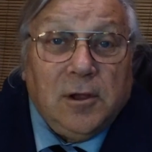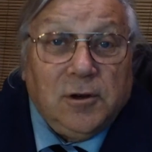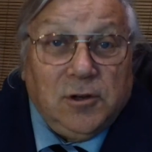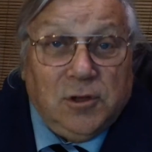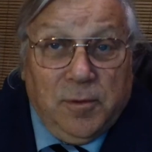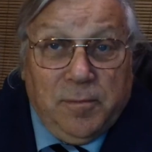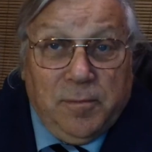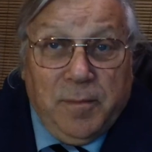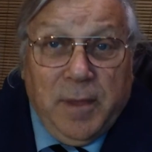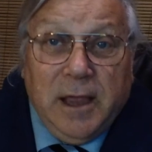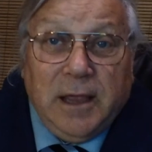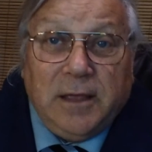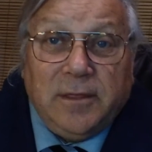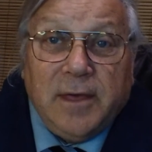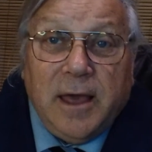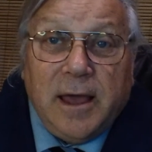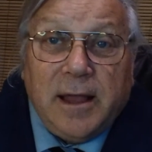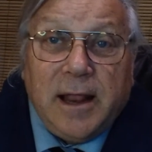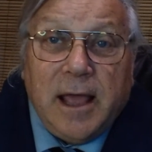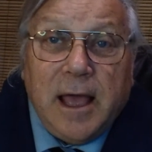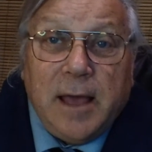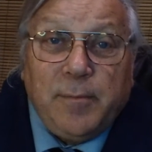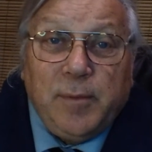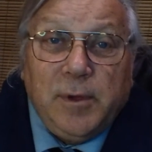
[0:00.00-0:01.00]
To make that
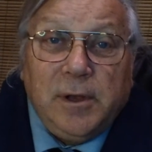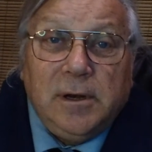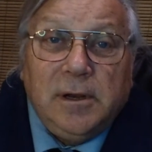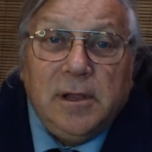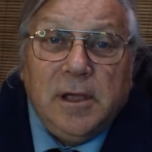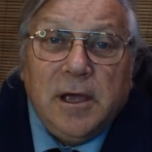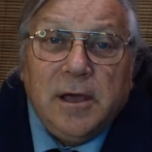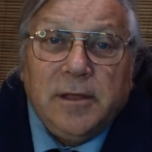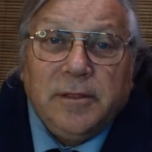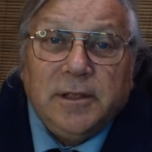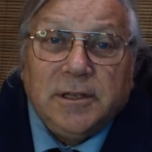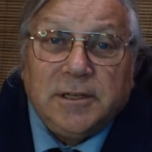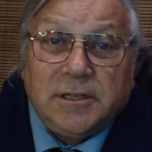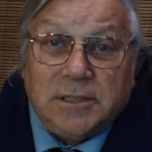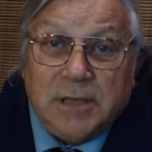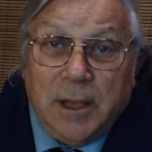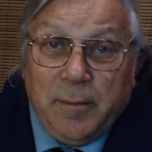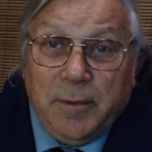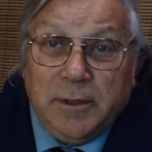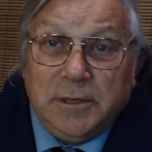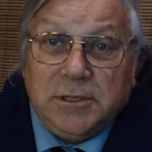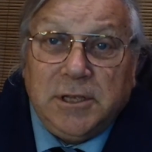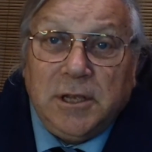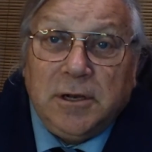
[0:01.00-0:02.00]
happen, the
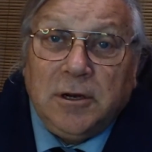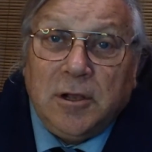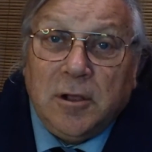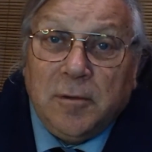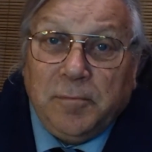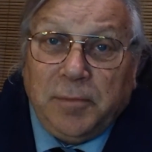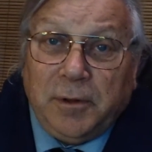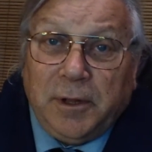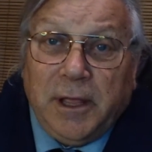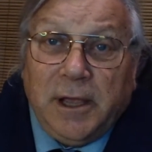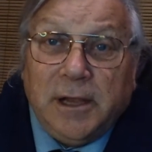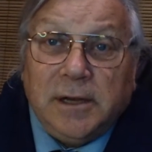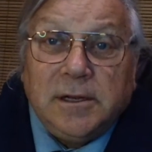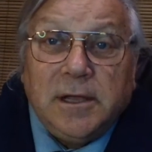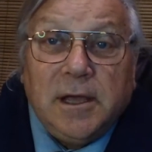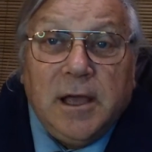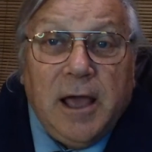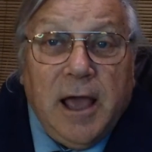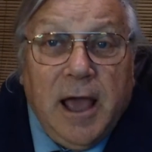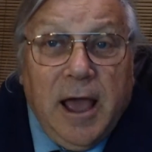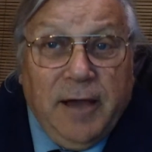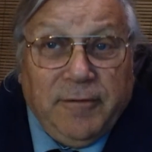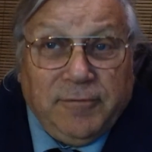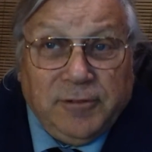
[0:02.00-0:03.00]
summons and complaint
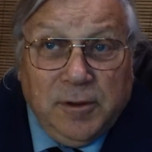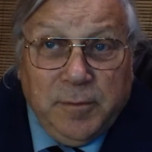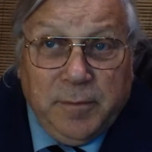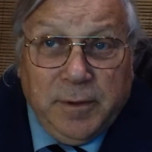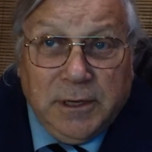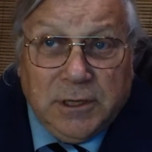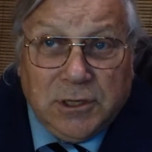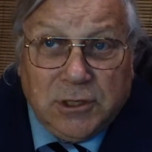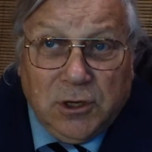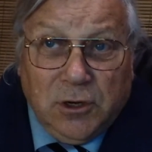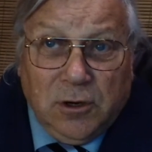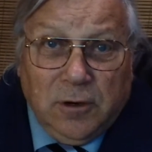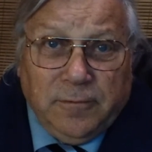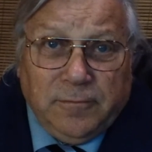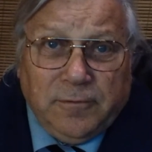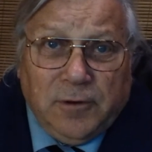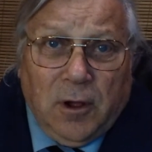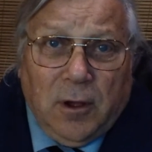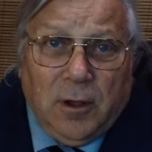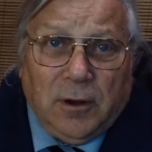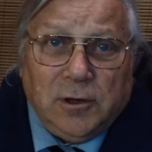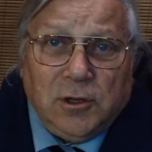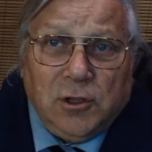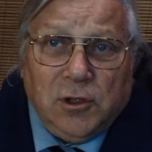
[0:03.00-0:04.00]
have to be served
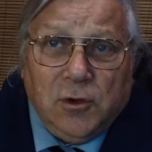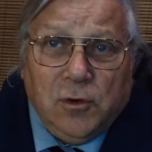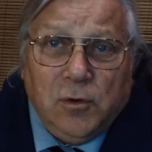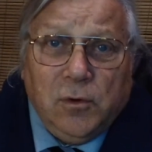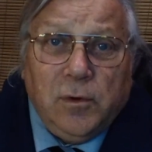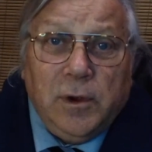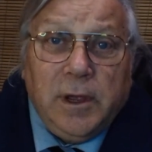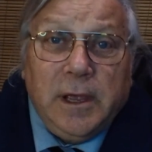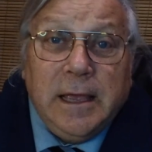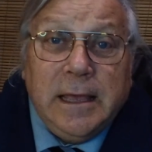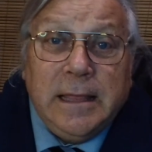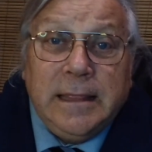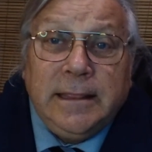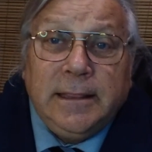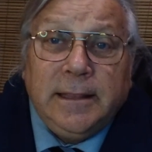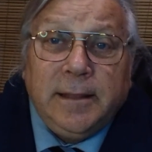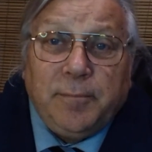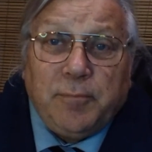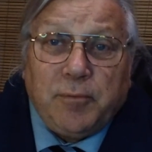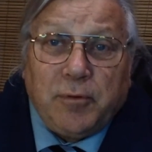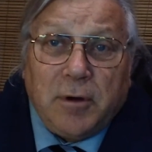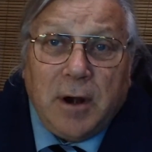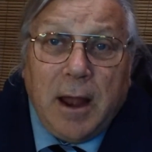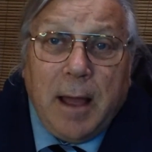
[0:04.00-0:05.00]
on you in the
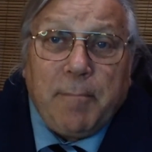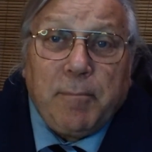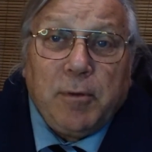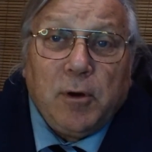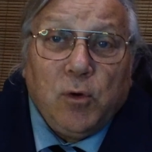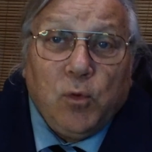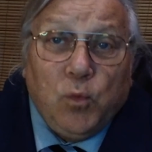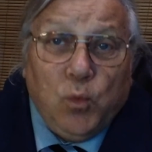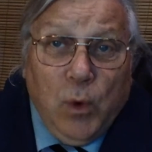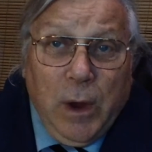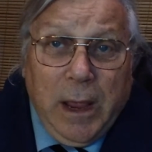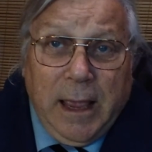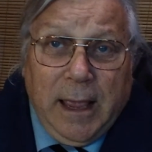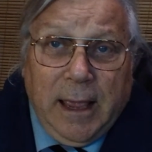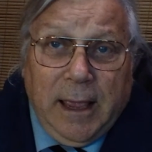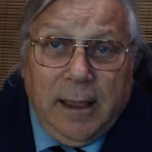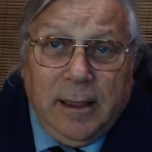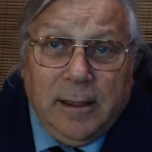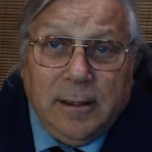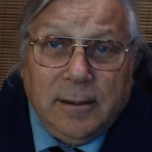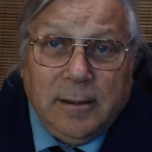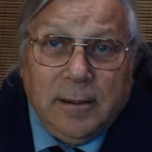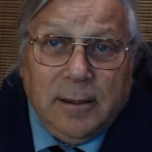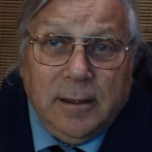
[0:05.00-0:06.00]
proper
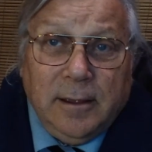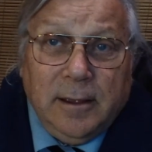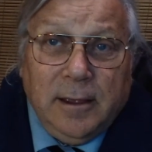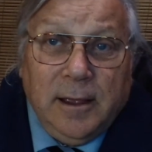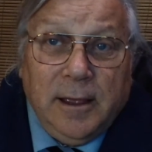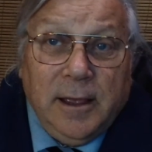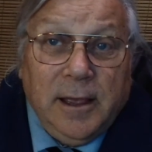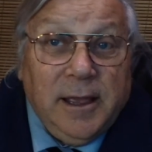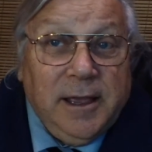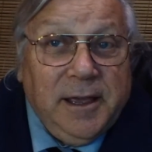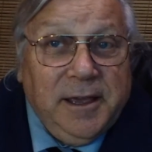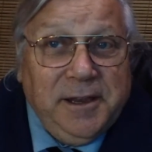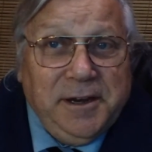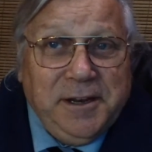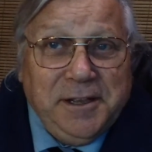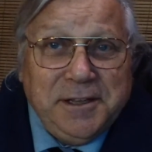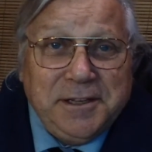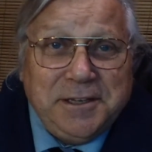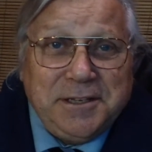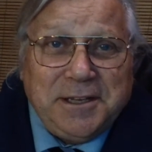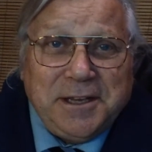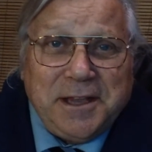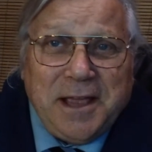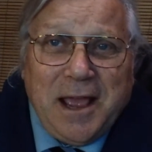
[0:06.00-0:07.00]
way. It
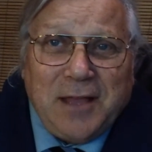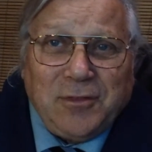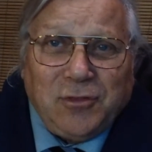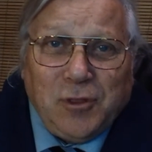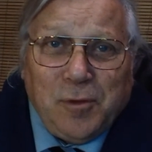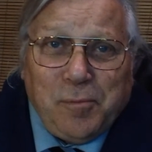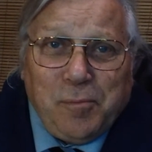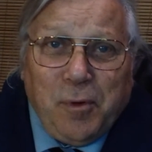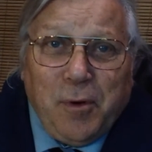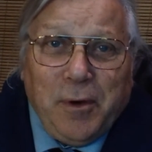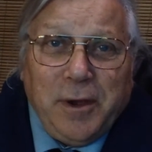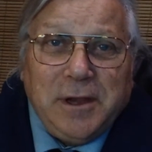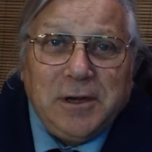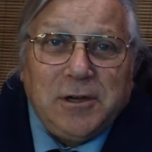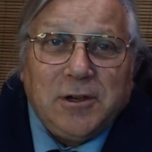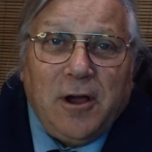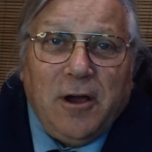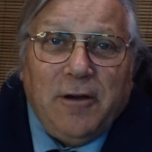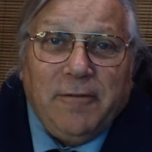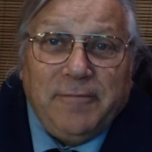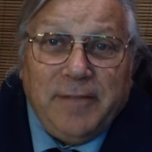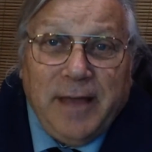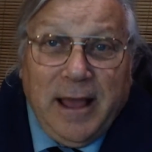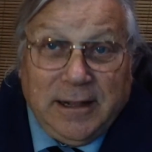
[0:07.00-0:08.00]
is at the point
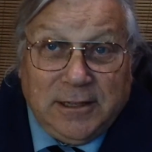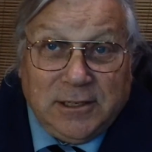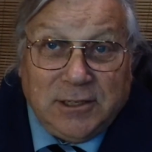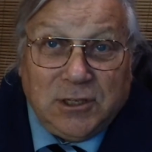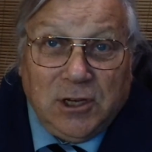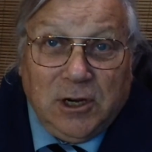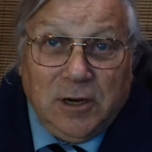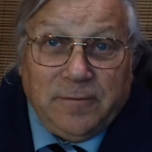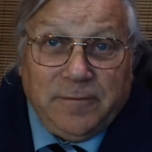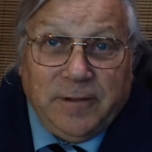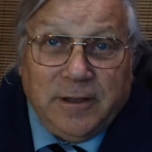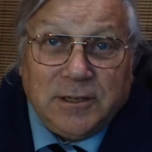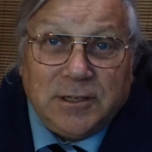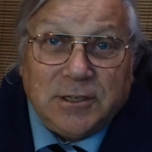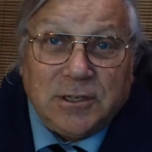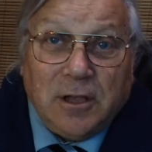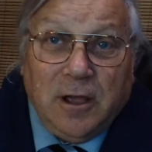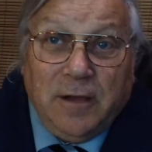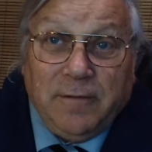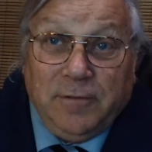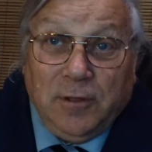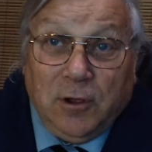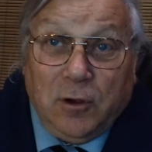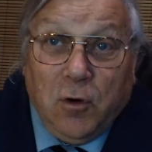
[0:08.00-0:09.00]
of that service
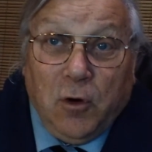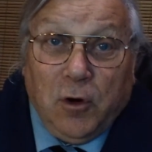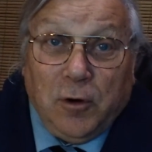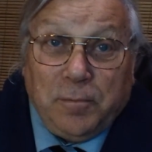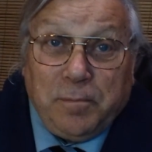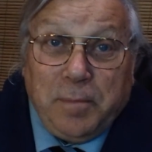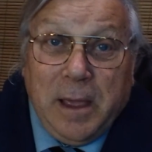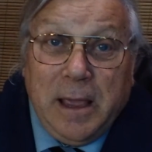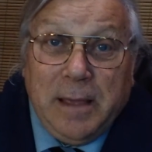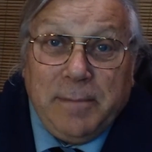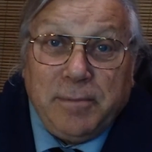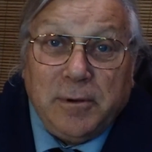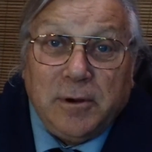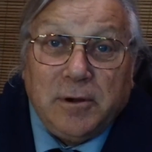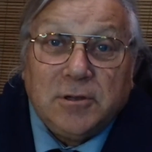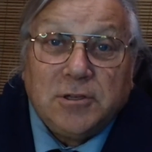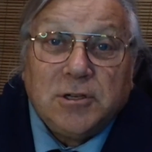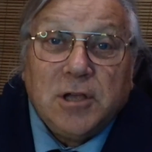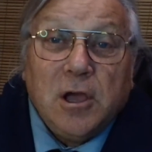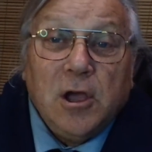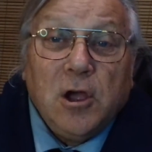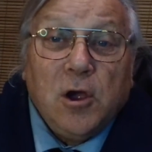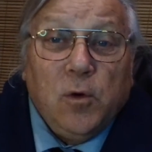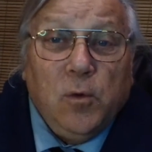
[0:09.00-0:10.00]
of the court
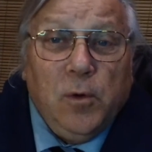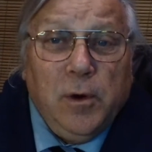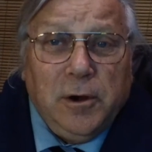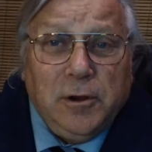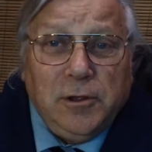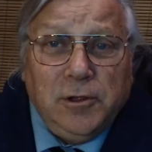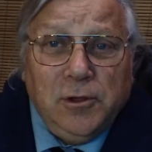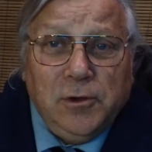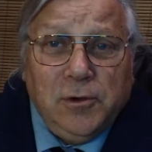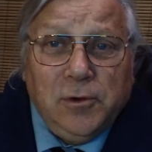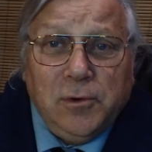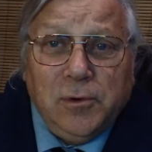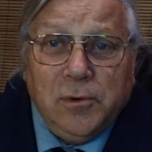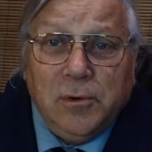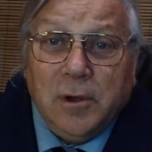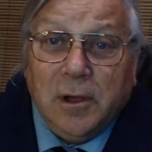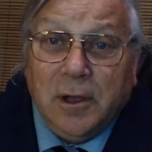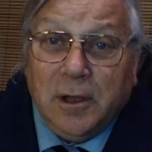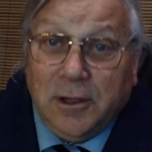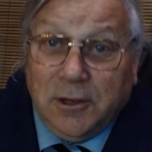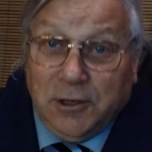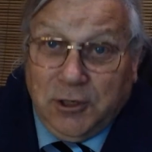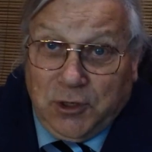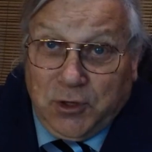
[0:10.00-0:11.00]
papers where you
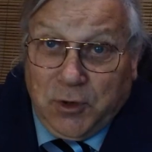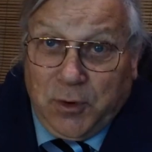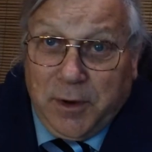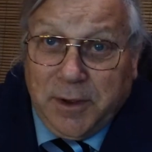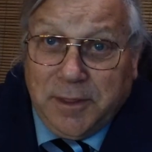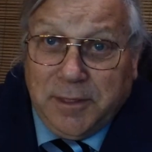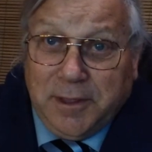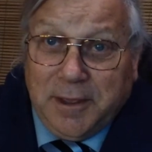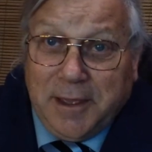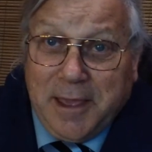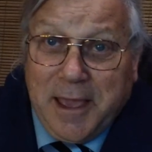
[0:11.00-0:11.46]
join the